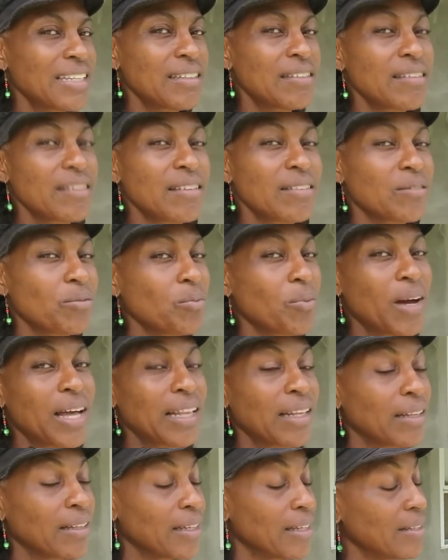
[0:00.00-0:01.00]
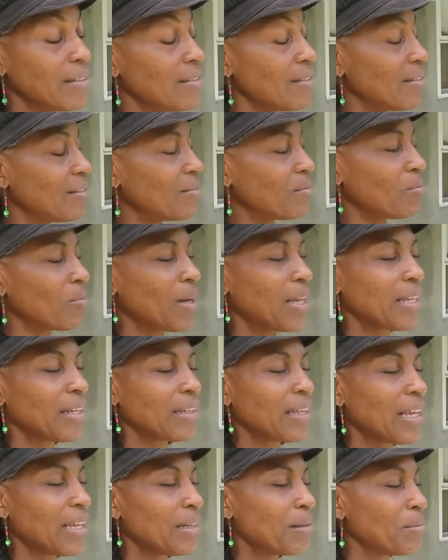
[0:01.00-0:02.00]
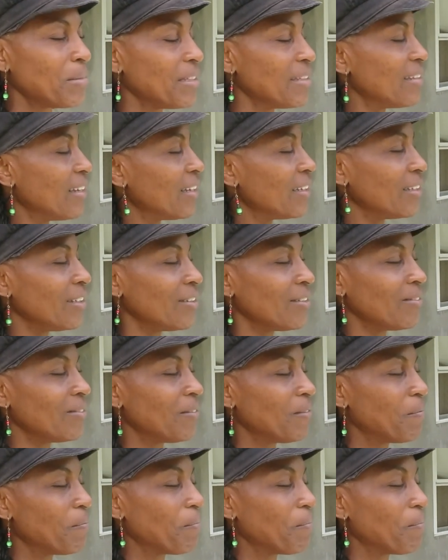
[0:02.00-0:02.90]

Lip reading: It is well. It is well. And let me tell you,